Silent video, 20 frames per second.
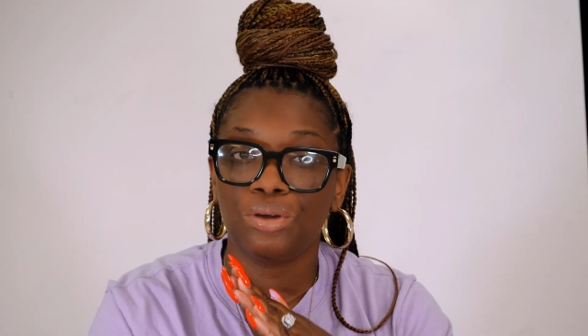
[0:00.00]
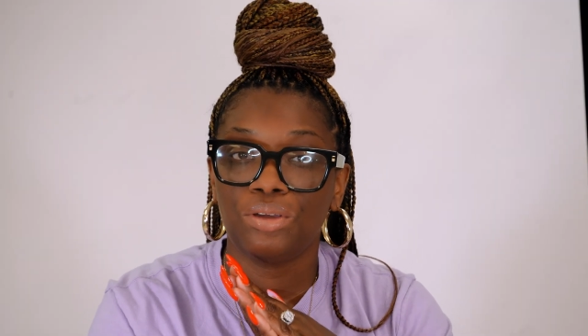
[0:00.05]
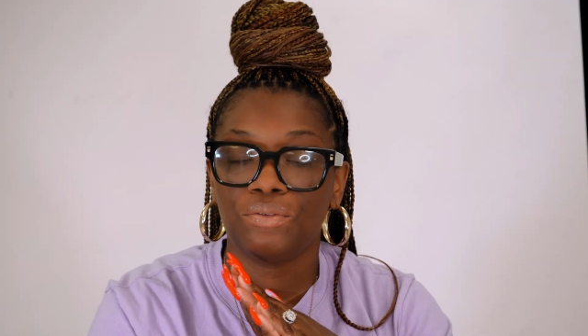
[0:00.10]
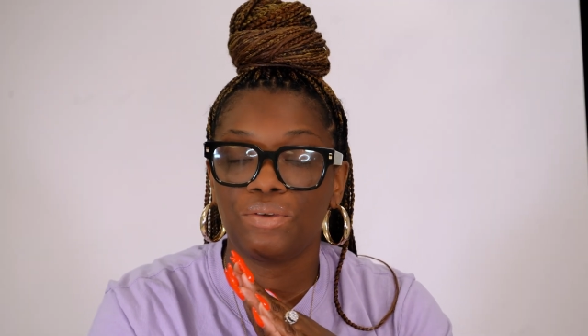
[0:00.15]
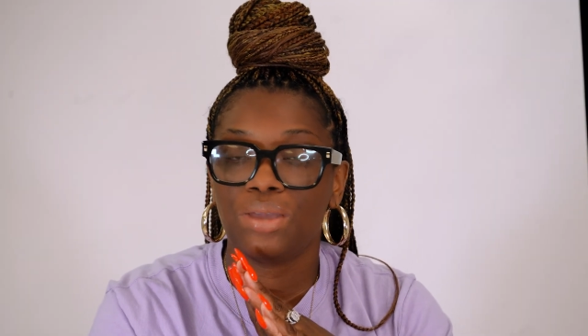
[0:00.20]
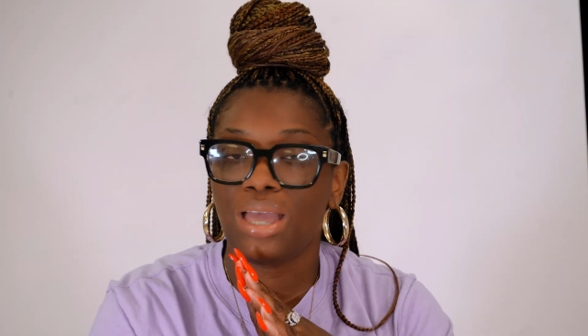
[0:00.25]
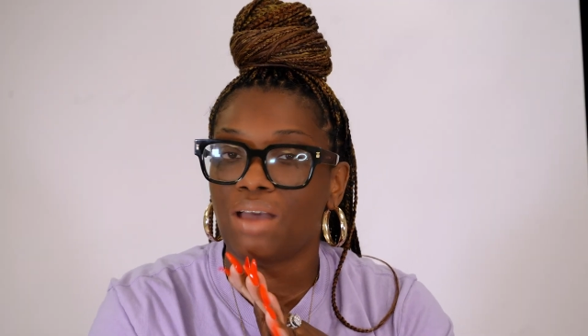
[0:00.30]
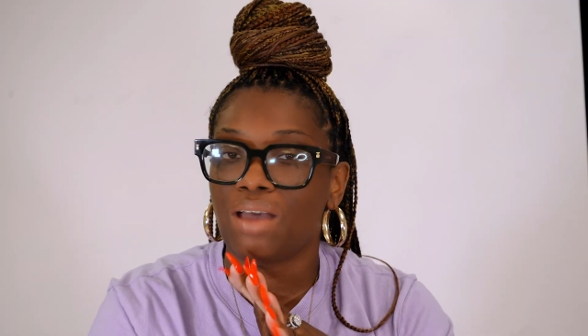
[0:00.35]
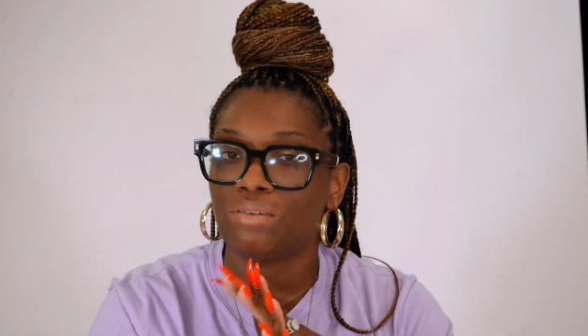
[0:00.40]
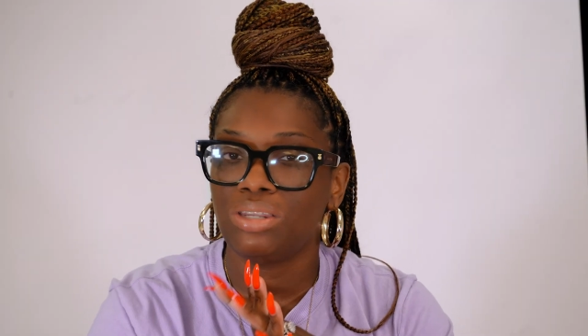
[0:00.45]
If
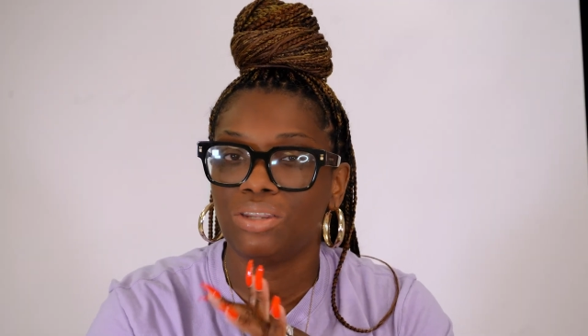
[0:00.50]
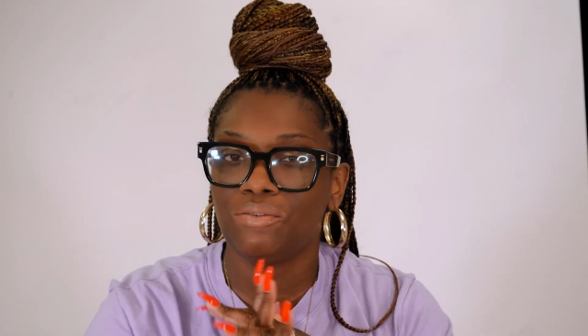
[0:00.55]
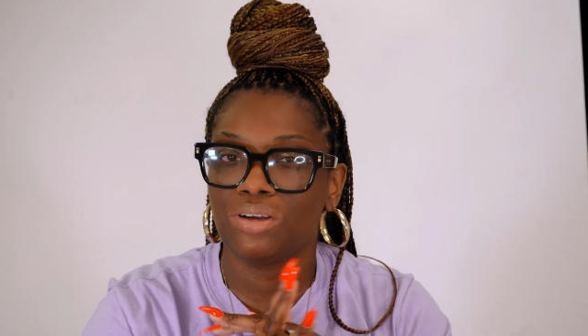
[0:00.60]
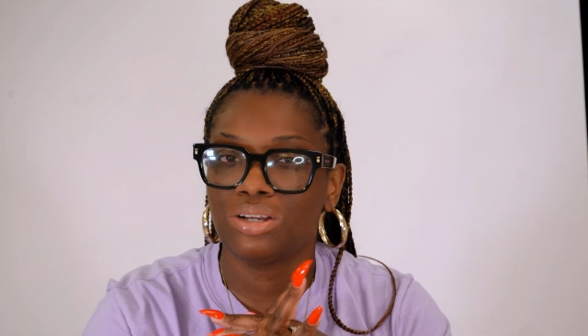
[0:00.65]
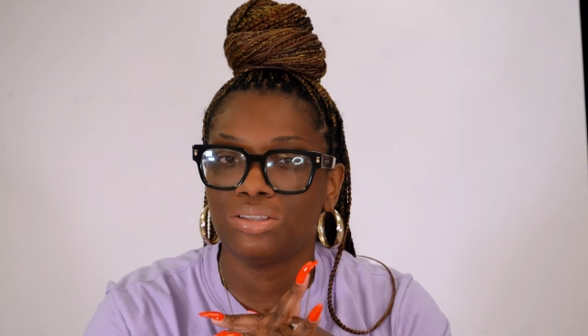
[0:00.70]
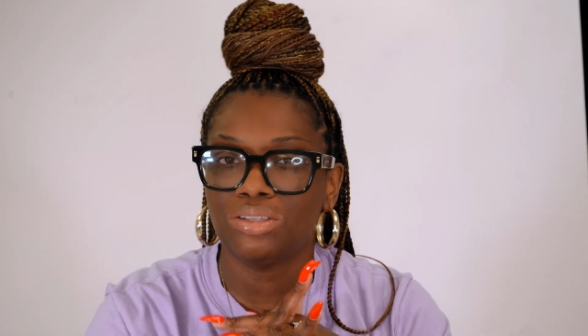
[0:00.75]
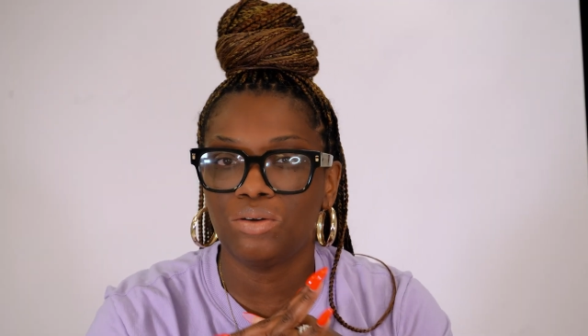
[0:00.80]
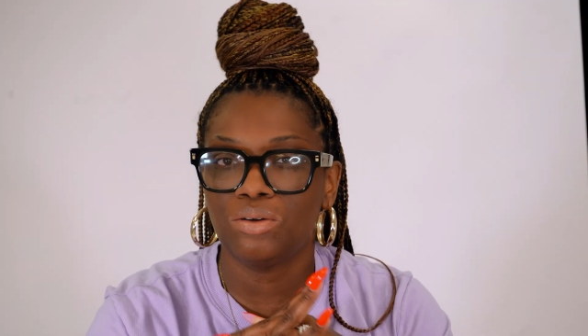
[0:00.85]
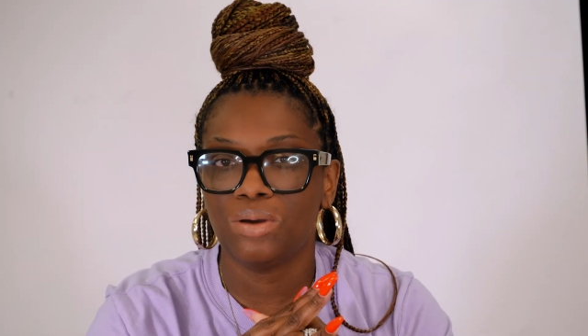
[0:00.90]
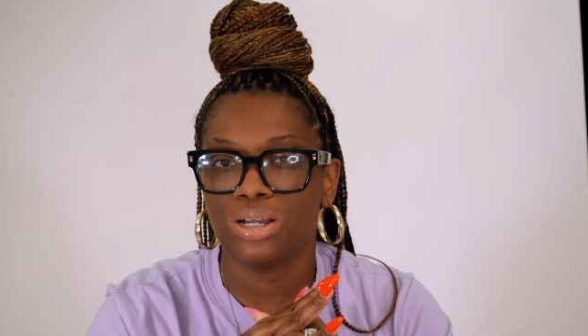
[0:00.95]
you have any
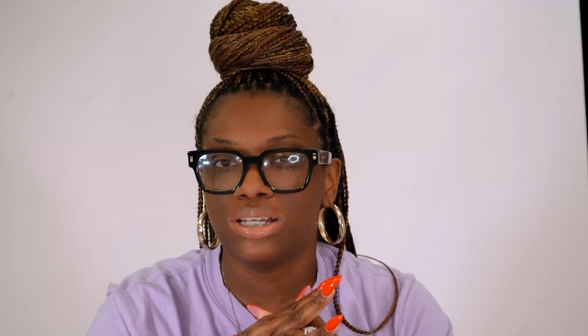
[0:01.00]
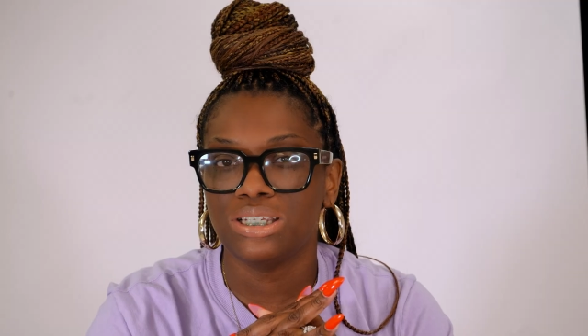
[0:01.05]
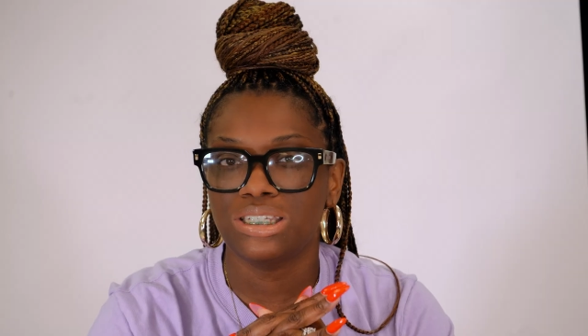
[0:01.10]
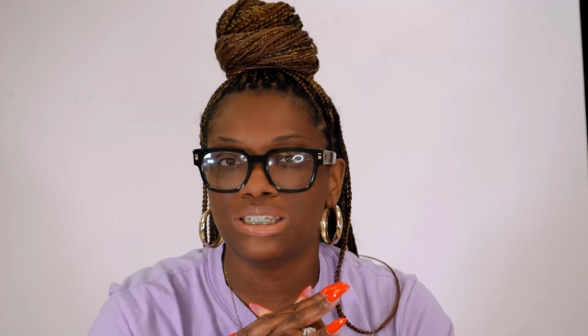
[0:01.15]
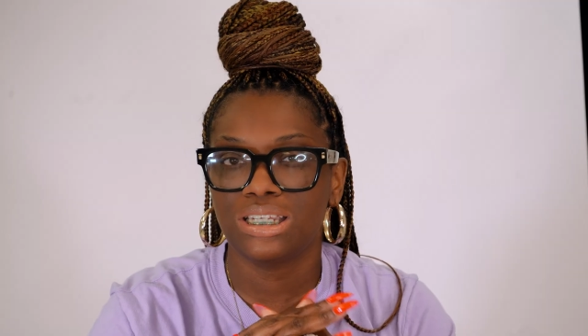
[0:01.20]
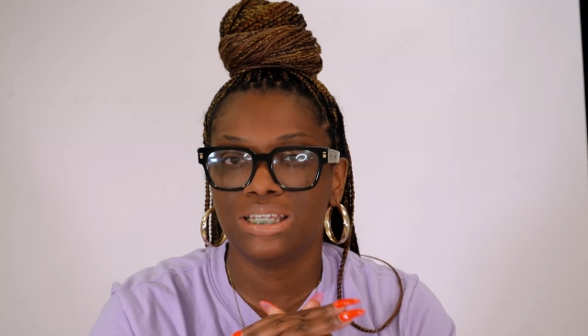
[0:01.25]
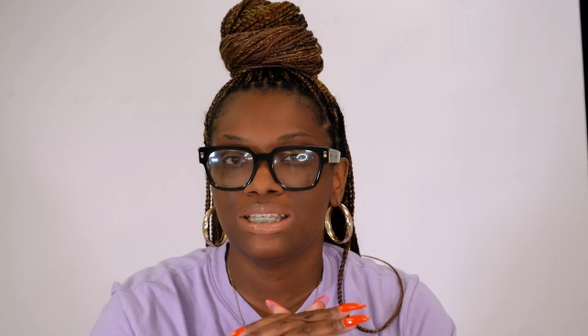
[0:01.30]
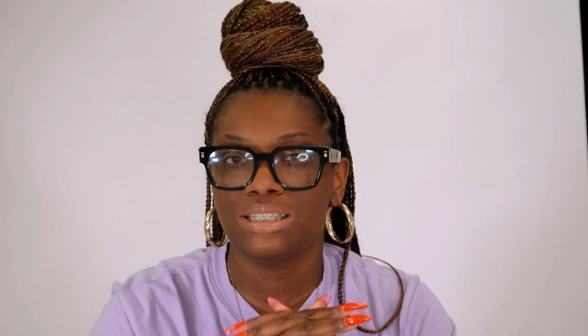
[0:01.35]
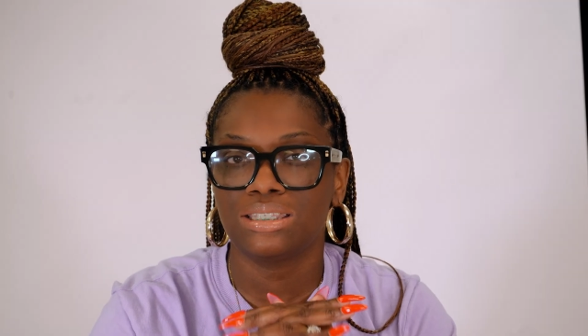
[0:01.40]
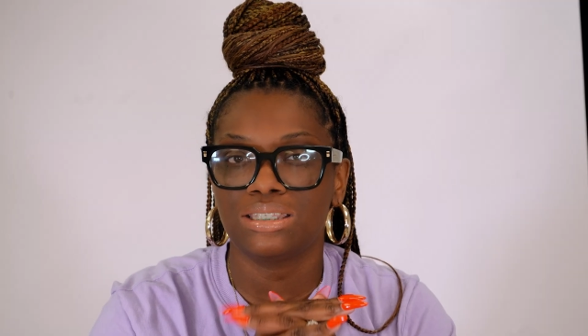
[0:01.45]
further
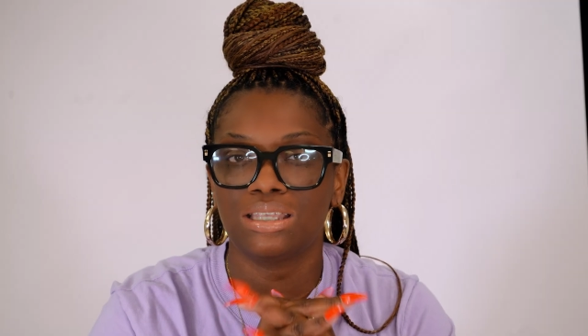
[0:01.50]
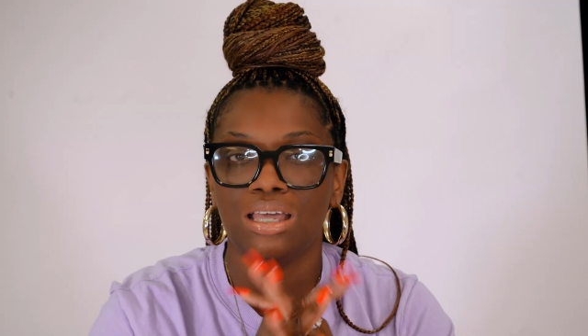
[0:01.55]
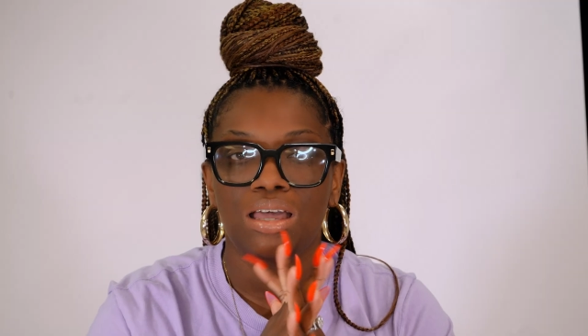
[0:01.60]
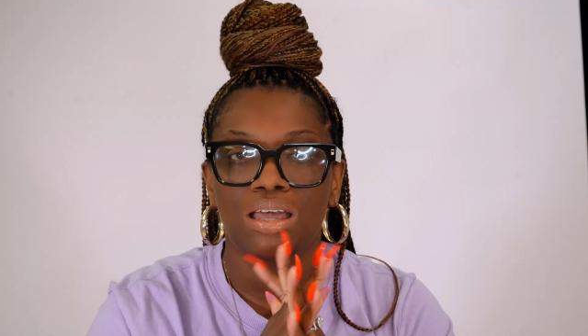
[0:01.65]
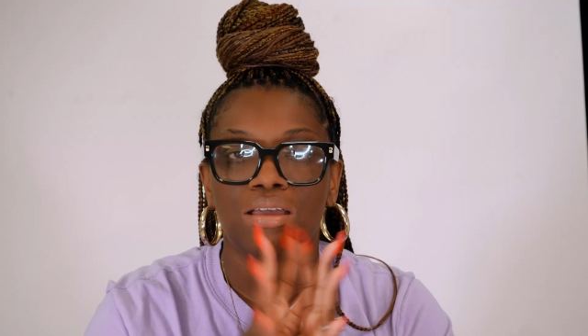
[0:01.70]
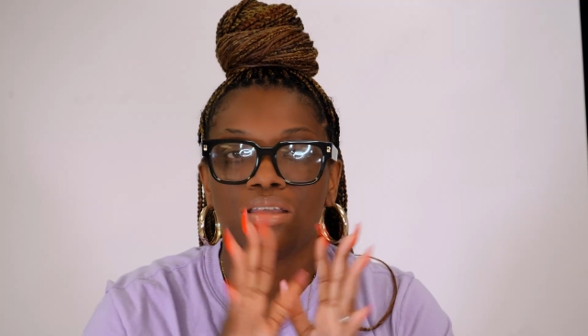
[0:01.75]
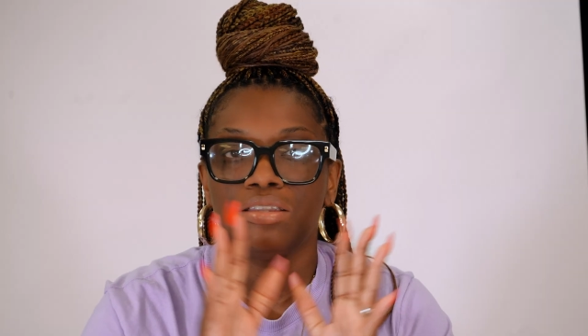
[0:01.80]
questions,